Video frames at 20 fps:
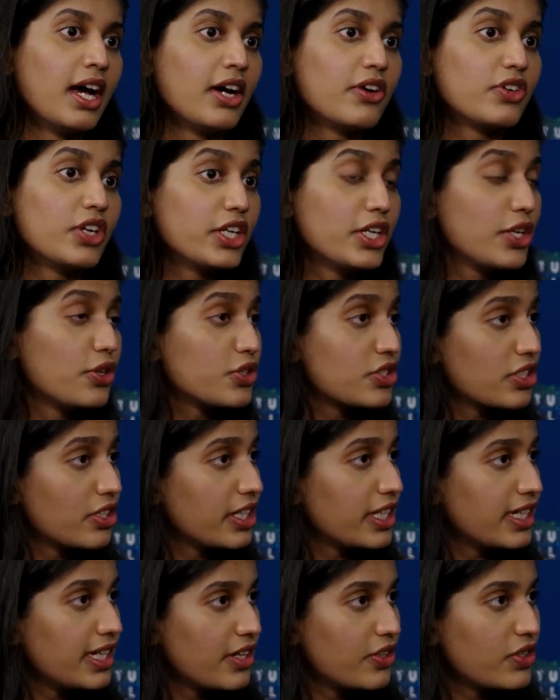Reduce
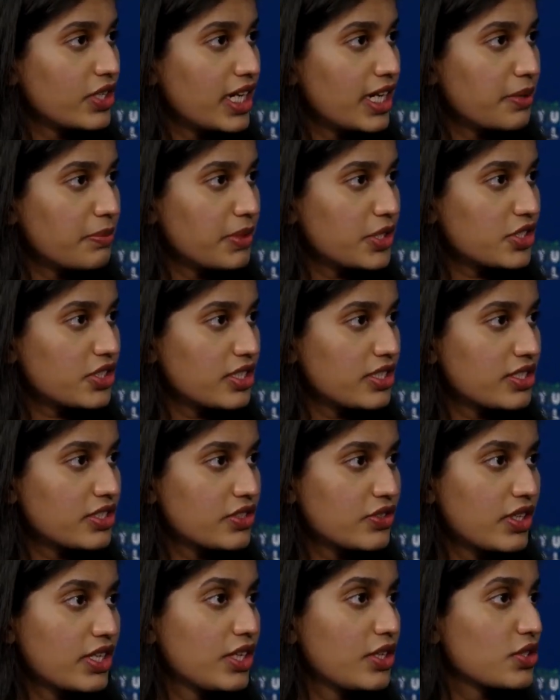30-day readmissions,
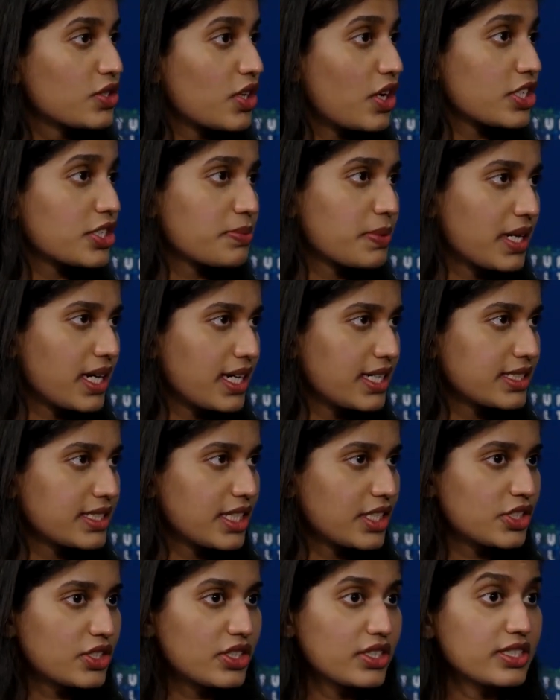reduce
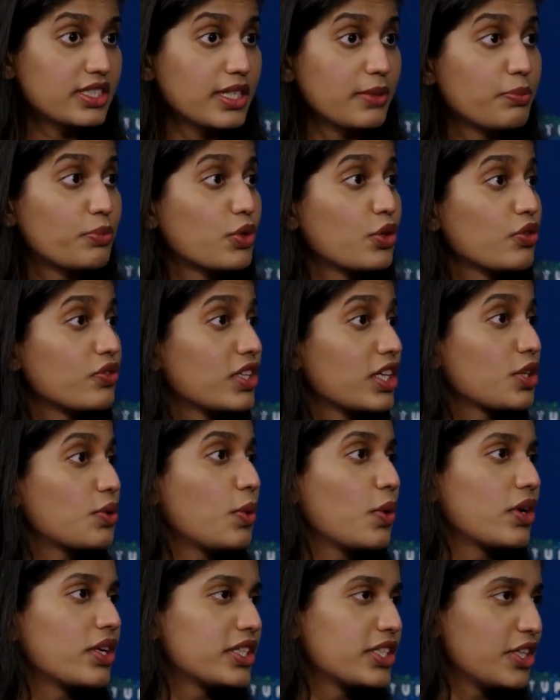hospitalizations, improve the
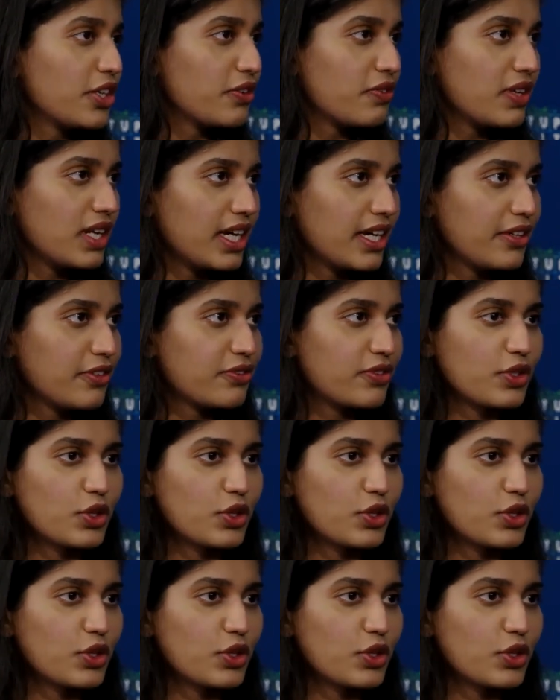quality of life.